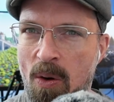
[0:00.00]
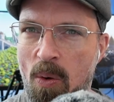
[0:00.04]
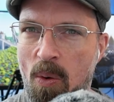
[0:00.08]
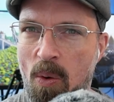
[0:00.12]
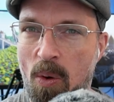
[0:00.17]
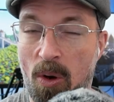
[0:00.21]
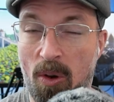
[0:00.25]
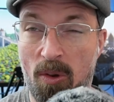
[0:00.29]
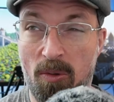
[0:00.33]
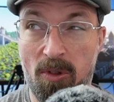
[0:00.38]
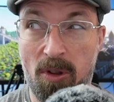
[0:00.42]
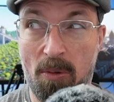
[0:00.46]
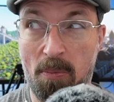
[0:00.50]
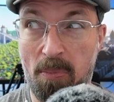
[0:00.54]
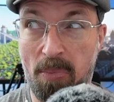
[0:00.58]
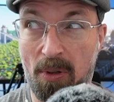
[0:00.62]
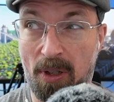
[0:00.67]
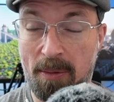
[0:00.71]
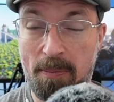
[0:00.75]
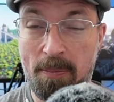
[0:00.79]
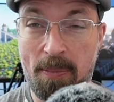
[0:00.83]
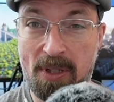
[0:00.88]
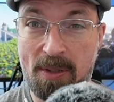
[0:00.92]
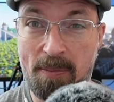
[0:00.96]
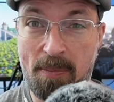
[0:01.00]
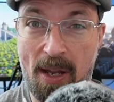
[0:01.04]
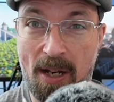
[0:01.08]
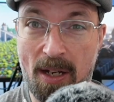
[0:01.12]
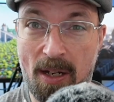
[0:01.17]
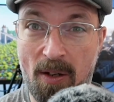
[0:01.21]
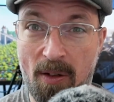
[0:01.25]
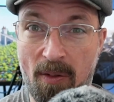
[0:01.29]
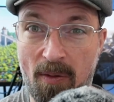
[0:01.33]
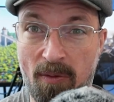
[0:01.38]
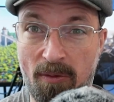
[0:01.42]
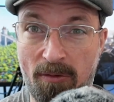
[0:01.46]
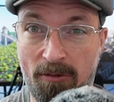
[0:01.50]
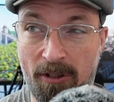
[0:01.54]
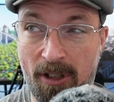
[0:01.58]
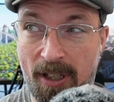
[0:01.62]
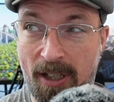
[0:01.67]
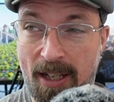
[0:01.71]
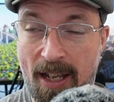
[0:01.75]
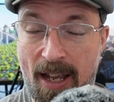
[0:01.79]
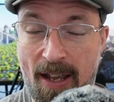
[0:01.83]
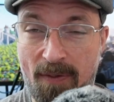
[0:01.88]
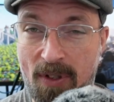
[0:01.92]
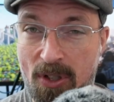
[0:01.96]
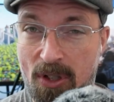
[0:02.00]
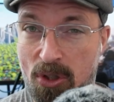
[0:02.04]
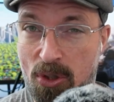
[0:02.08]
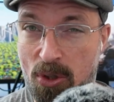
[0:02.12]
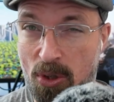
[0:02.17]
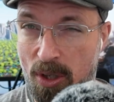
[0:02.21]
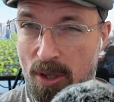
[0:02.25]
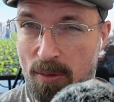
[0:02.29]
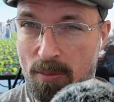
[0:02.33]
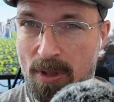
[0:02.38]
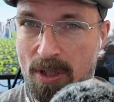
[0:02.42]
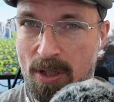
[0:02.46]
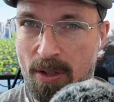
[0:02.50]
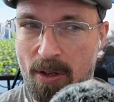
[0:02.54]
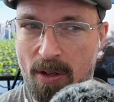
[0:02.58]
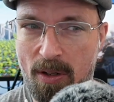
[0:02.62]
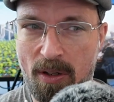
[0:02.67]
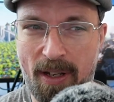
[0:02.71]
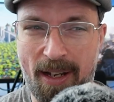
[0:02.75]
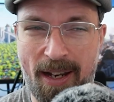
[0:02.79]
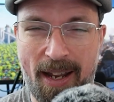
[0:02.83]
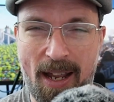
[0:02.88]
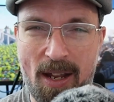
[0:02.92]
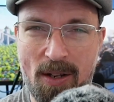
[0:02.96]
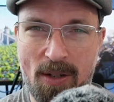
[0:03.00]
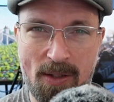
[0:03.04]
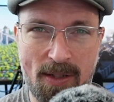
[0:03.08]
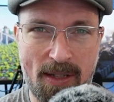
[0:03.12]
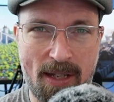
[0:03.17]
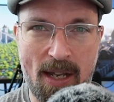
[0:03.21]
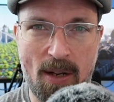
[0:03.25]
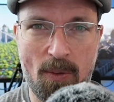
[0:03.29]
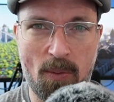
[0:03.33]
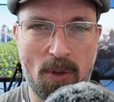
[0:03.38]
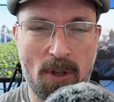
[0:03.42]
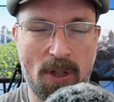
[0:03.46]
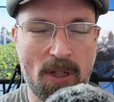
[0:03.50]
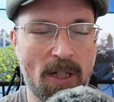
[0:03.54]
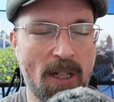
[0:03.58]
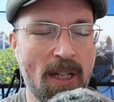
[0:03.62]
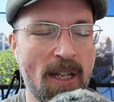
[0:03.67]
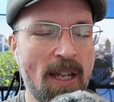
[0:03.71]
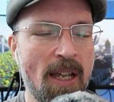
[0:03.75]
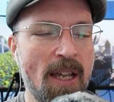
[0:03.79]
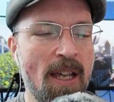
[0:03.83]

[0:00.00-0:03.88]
or the blimp is made out of really heavy, sturdy material. Like, how does that work?